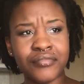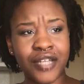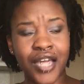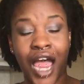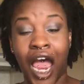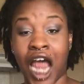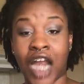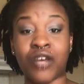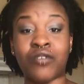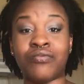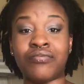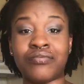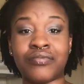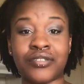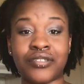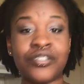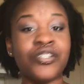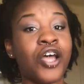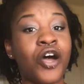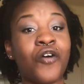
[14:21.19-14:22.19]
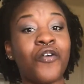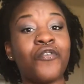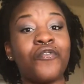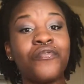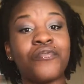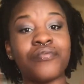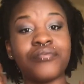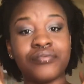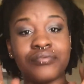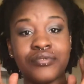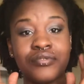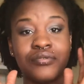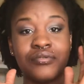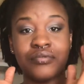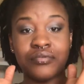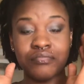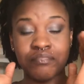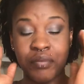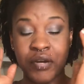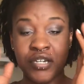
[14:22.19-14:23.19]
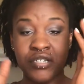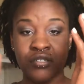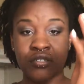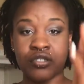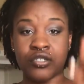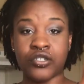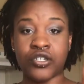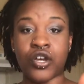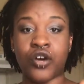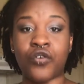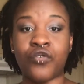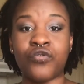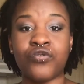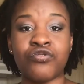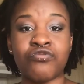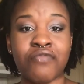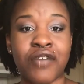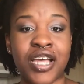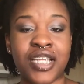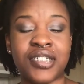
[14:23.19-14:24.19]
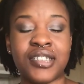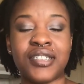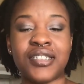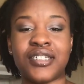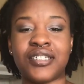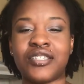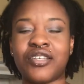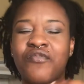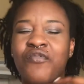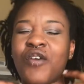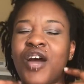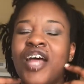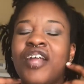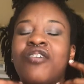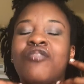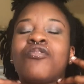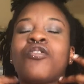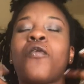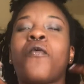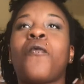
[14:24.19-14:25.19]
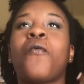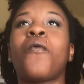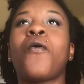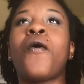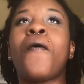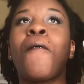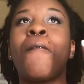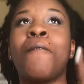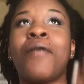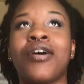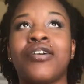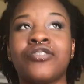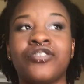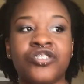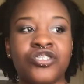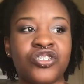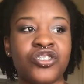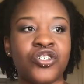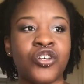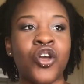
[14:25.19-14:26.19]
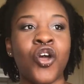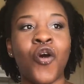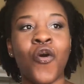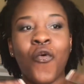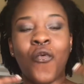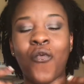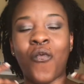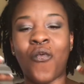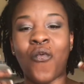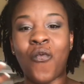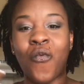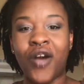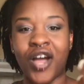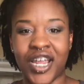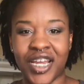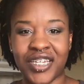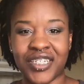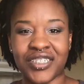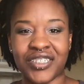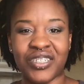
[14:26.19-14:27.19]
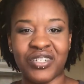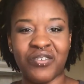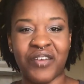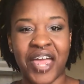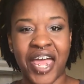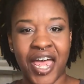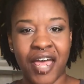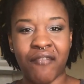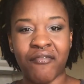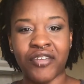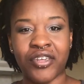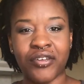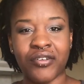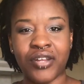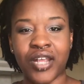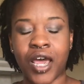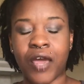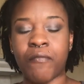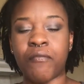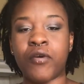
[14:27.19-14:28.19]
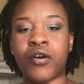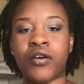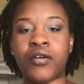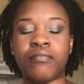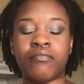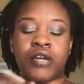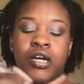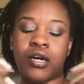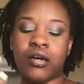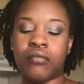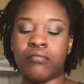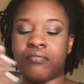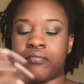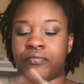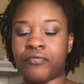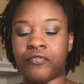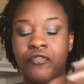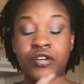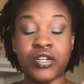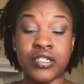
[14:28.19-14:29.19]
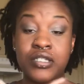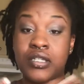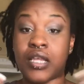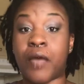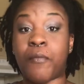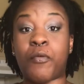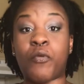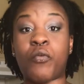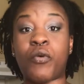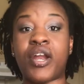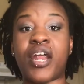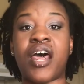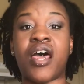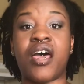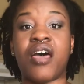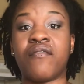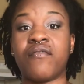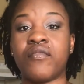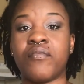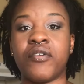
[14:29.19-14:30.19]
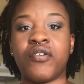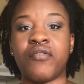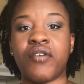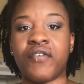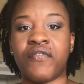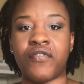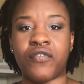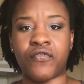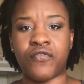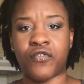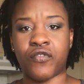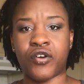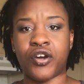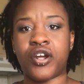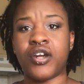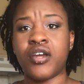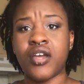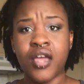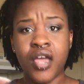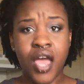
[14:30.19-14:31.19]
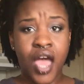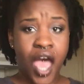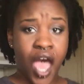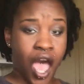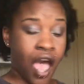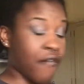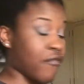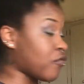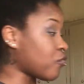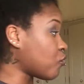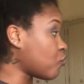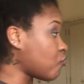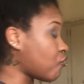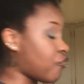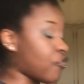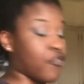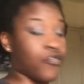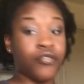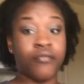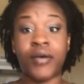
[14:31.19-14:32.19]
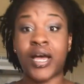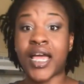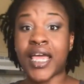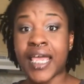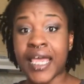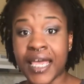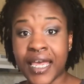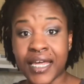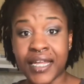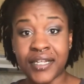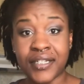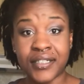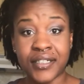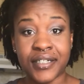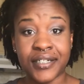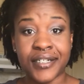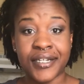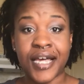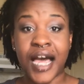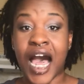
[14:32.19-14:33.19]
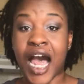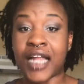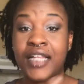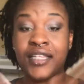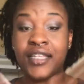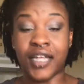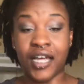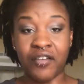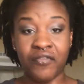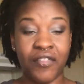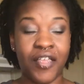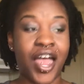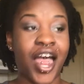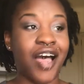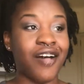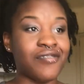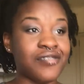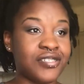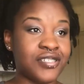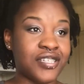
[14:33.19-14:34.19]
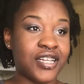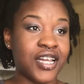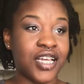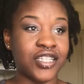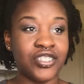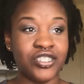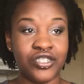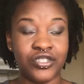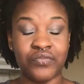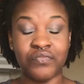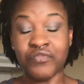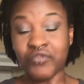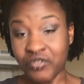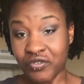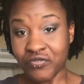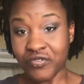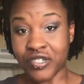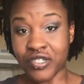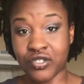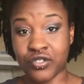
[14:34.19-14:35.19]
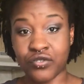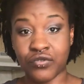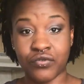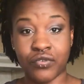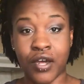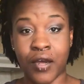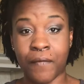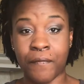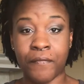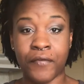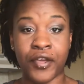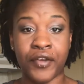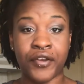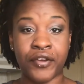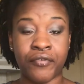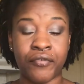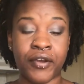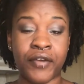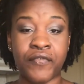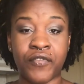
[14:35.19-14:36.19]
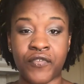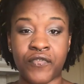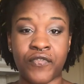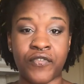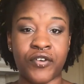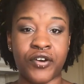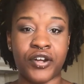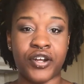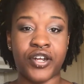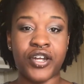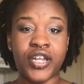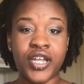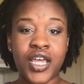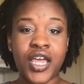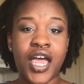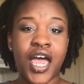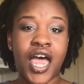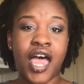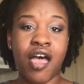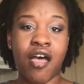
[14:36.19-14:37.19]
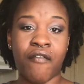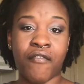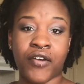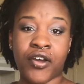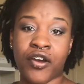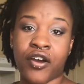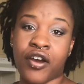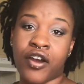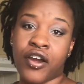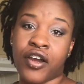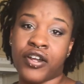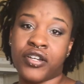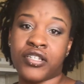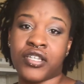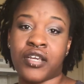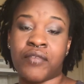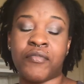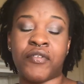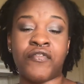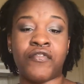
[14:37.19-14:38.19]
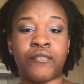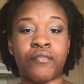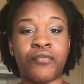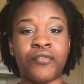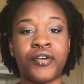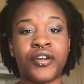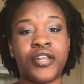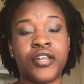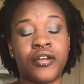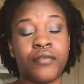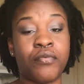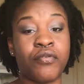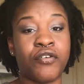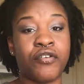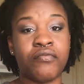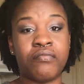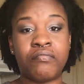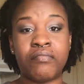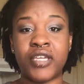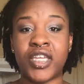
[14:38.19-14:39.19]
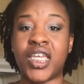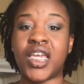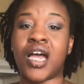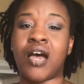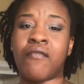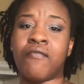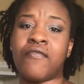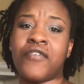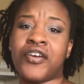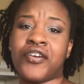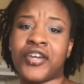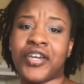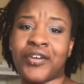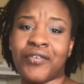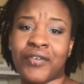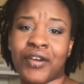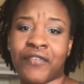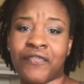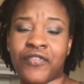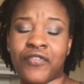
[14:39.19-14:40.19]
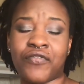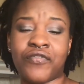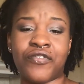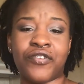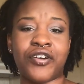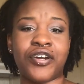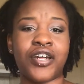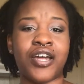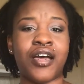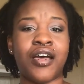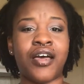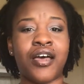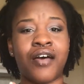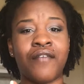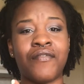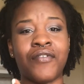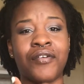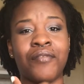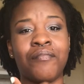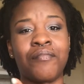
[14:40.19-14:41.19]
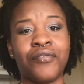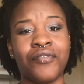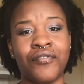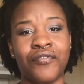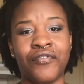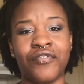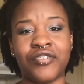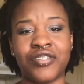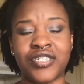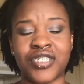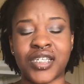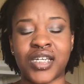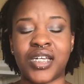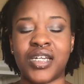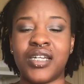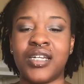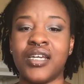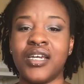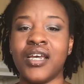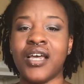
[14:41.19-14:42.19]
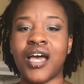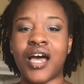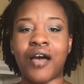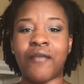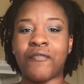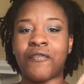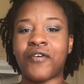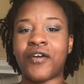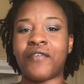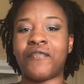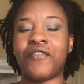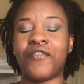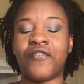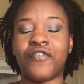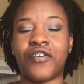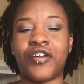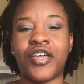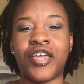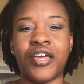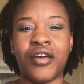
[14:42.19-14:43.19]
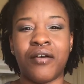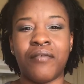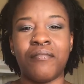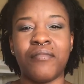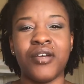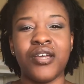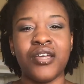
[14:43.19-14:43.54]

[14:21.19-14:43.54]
I don't personally know who's watching this, therefore I don't know personally what you have in your life, but for example, what I have to be grateful for: I have a roof over my head. I love the house that I just moved into. I'm very grateful for it. I have a car to get me from point A to point B. I'm very grateful for it. I have a beautiful son. I'm grateful for him.